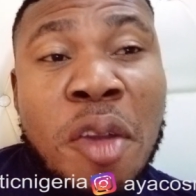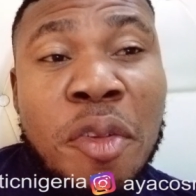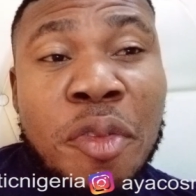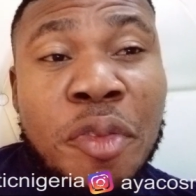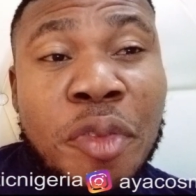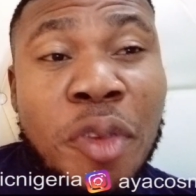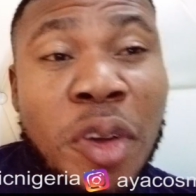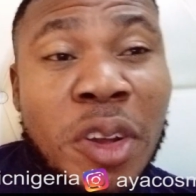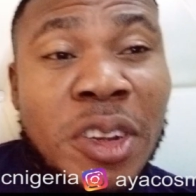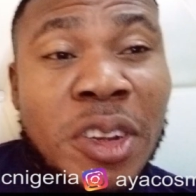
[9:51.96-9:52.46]

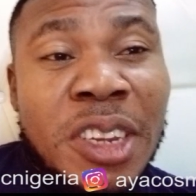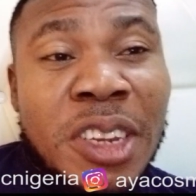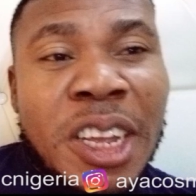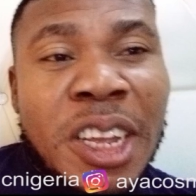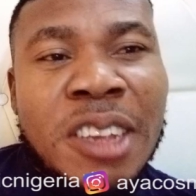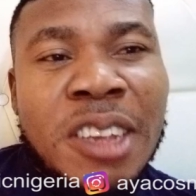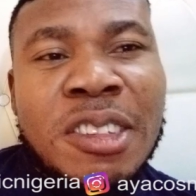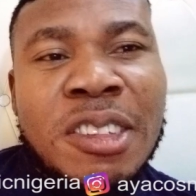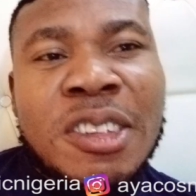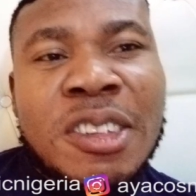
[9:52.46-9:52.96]
4
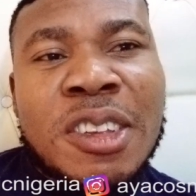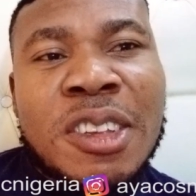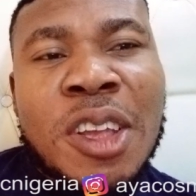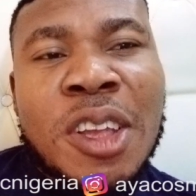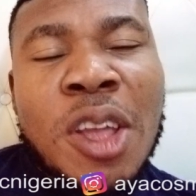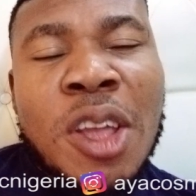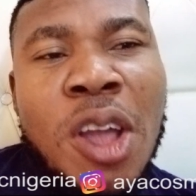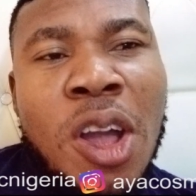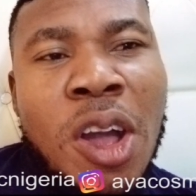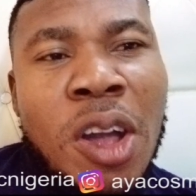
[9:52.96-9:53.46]
days
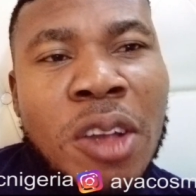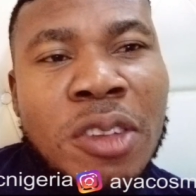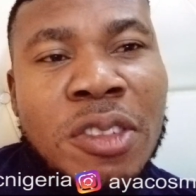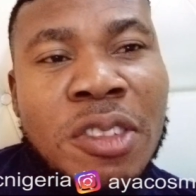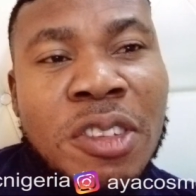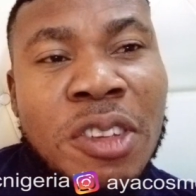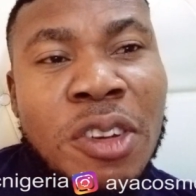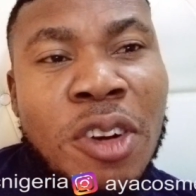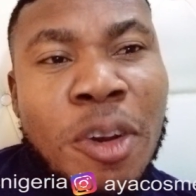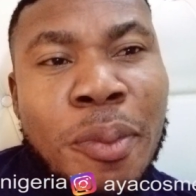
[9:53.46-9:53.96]

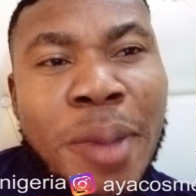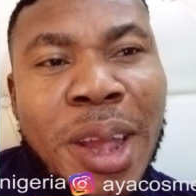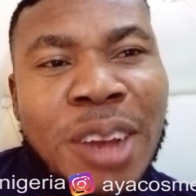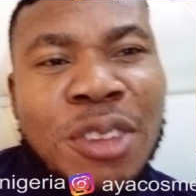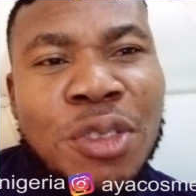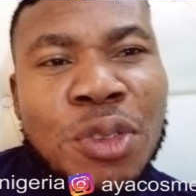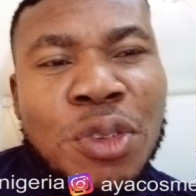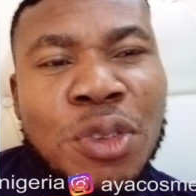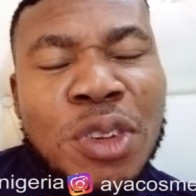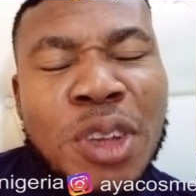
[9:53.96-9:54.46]
serum I
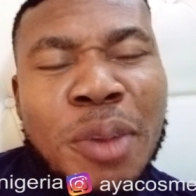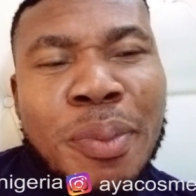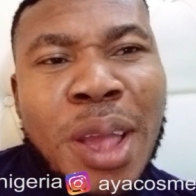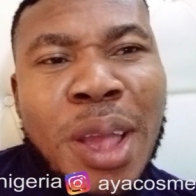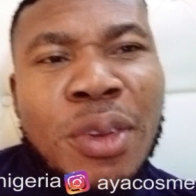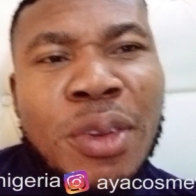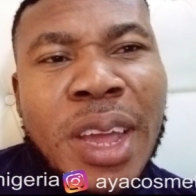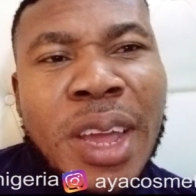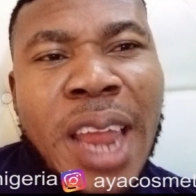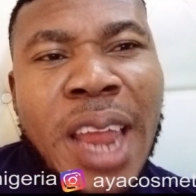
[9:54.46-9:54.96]
told you about,
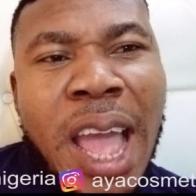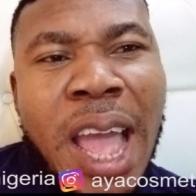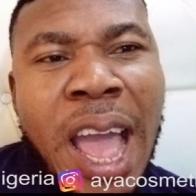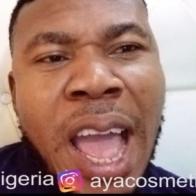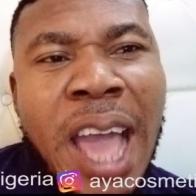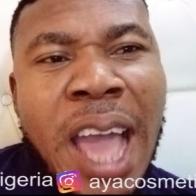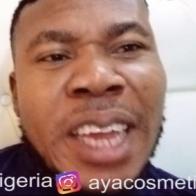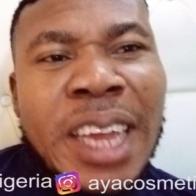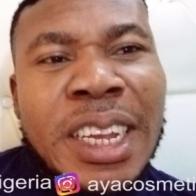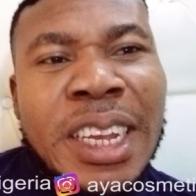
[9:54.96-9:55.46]
you can
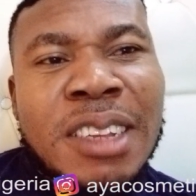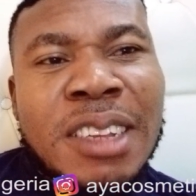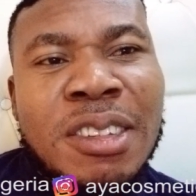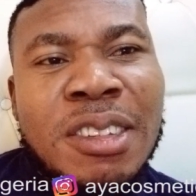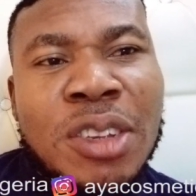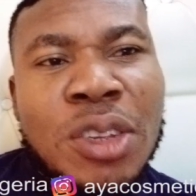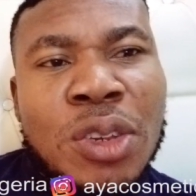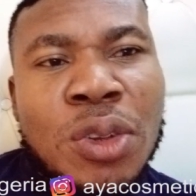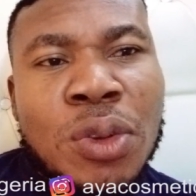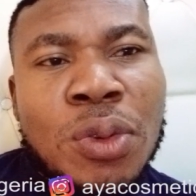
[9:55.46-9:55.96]
add
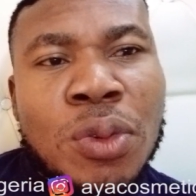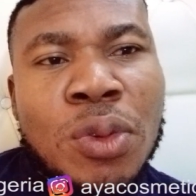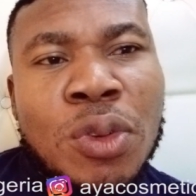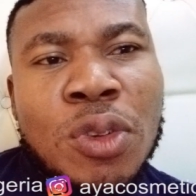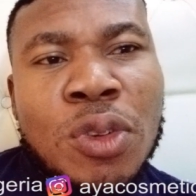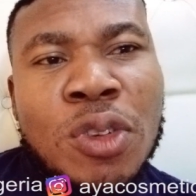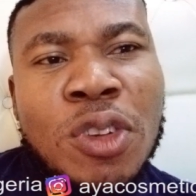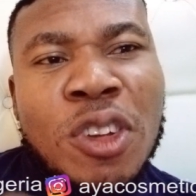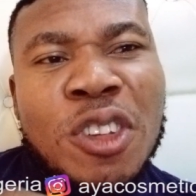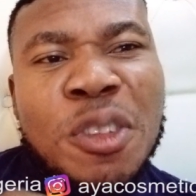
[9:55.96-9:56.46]
it. You know,
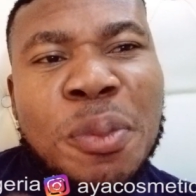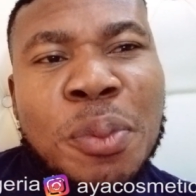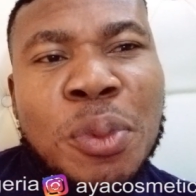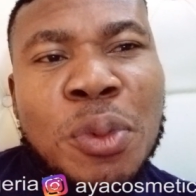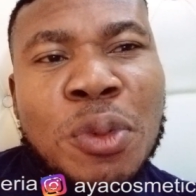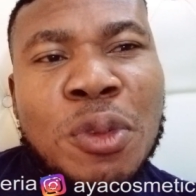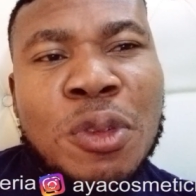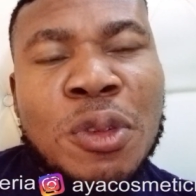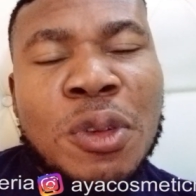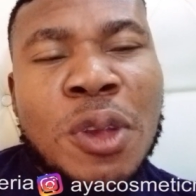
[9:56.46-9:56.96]
you just
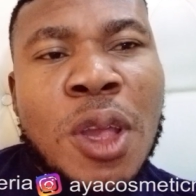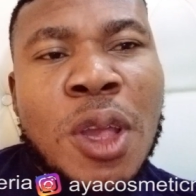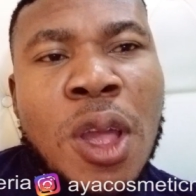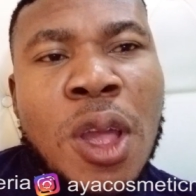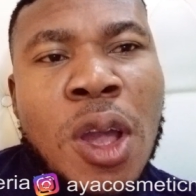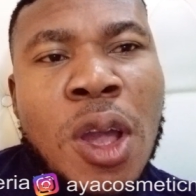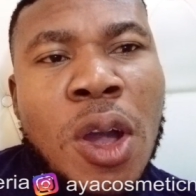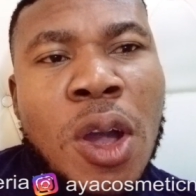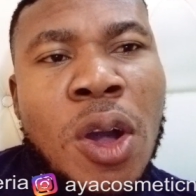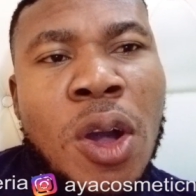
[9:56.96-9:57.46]
put
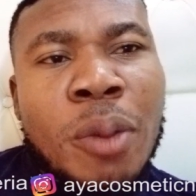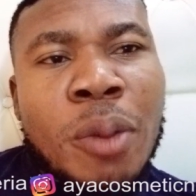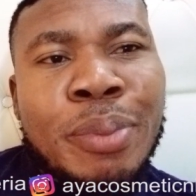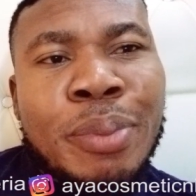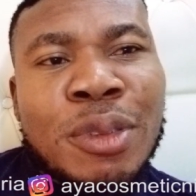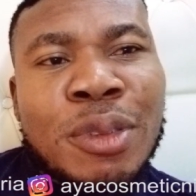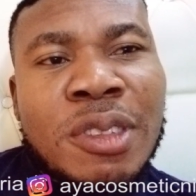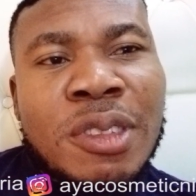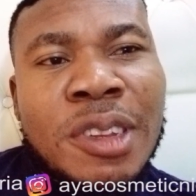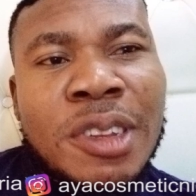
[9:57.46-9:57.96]

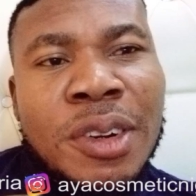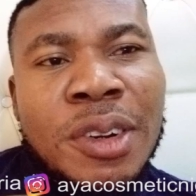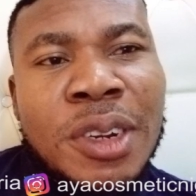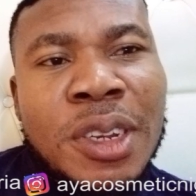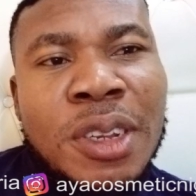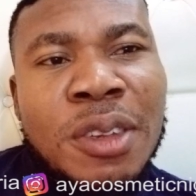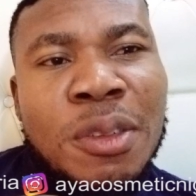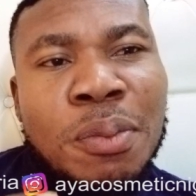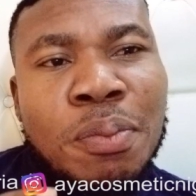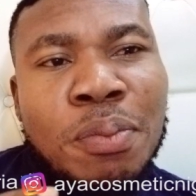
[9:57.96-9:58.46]
3
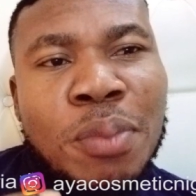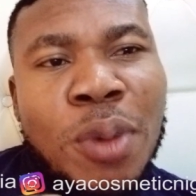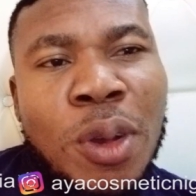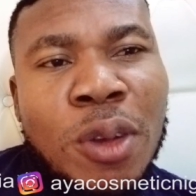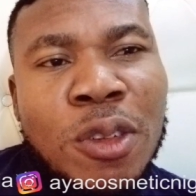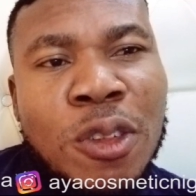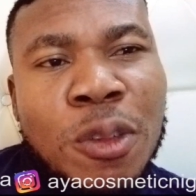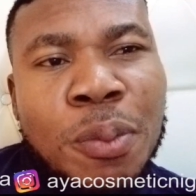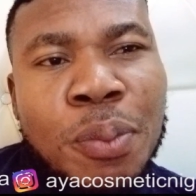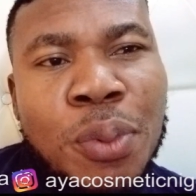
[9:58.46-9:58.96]

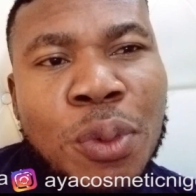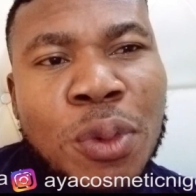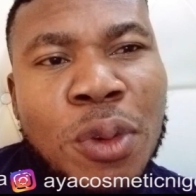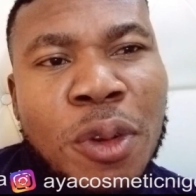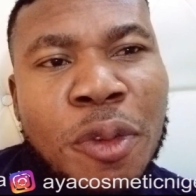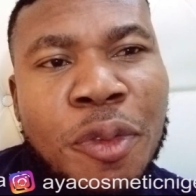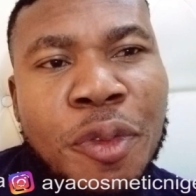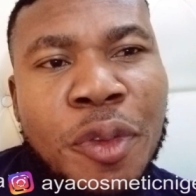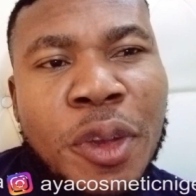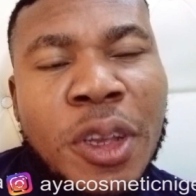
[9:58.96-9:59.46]
spoon
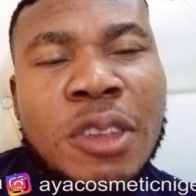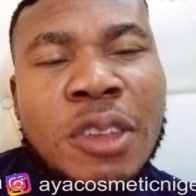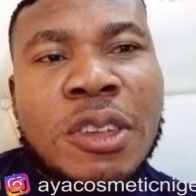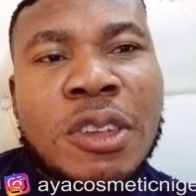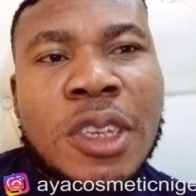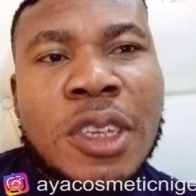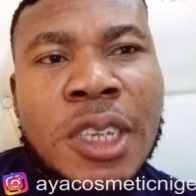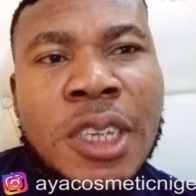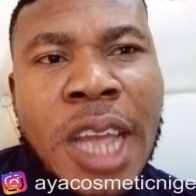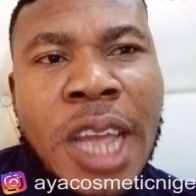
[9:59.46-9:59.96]
of it.
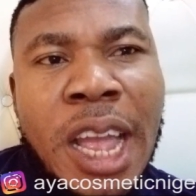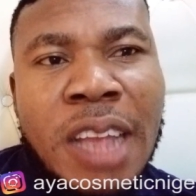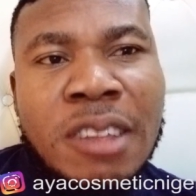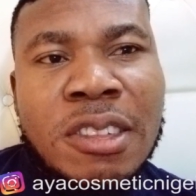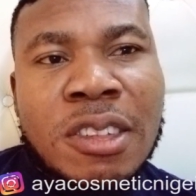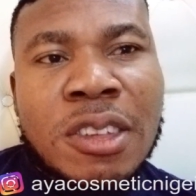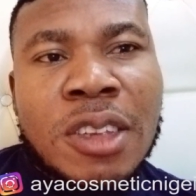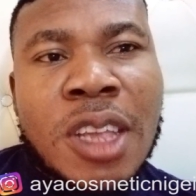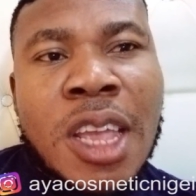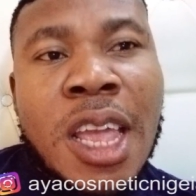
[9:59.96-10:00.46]

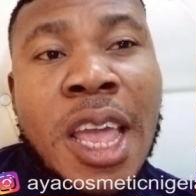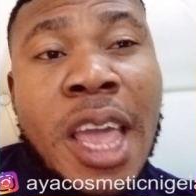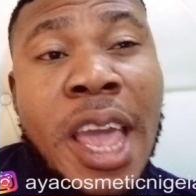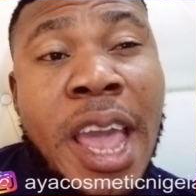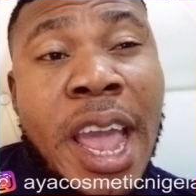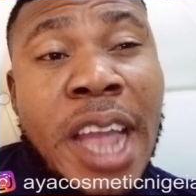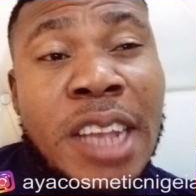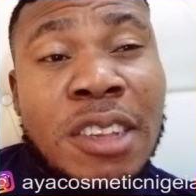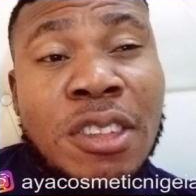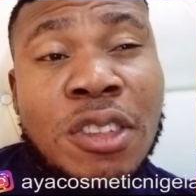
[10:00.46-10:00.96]
Yes.
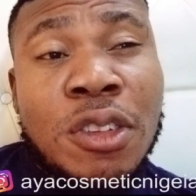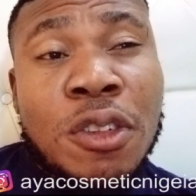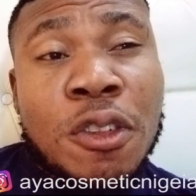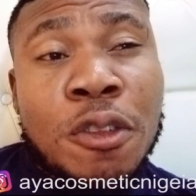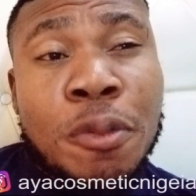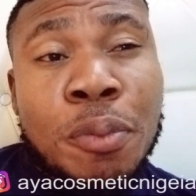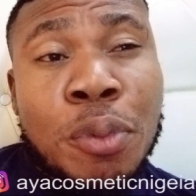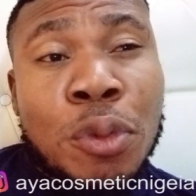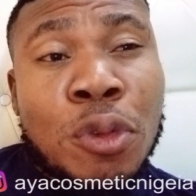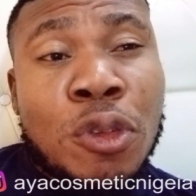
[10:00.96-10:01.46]
Hence,
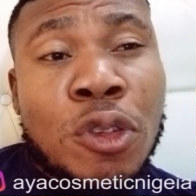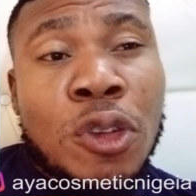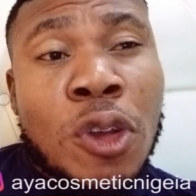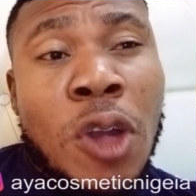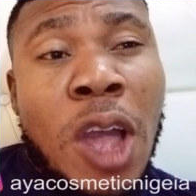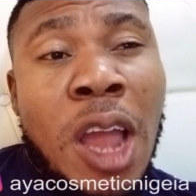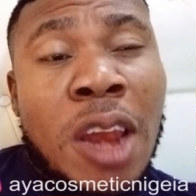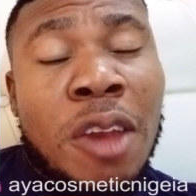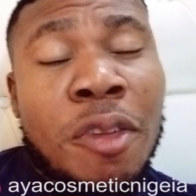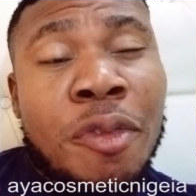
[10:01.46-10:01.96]
you've put
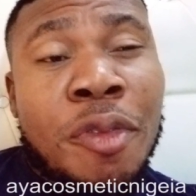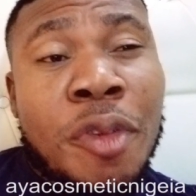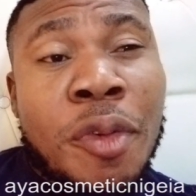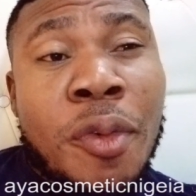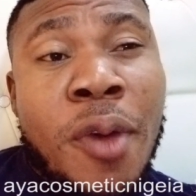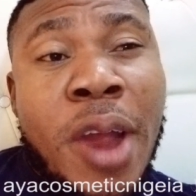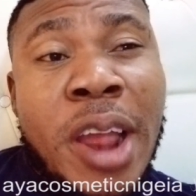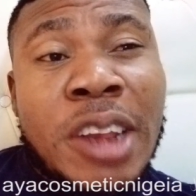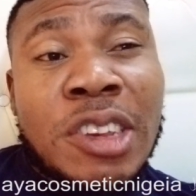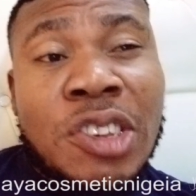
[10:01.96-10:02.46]
your aloe
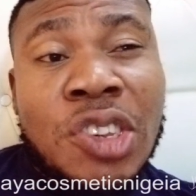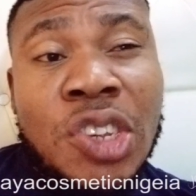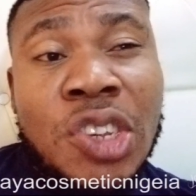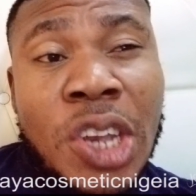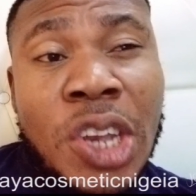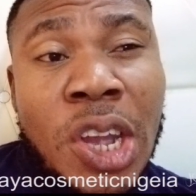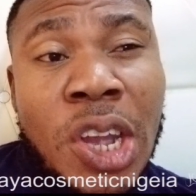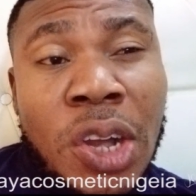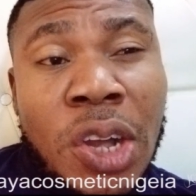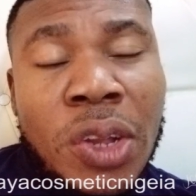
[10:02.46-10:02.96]
vera
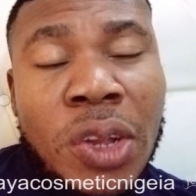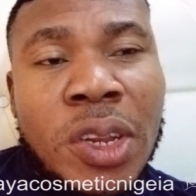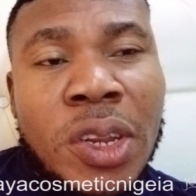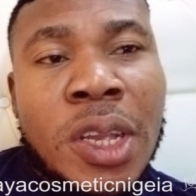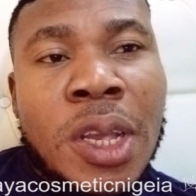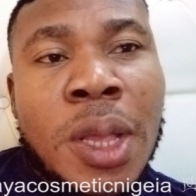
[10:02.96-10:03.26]
gel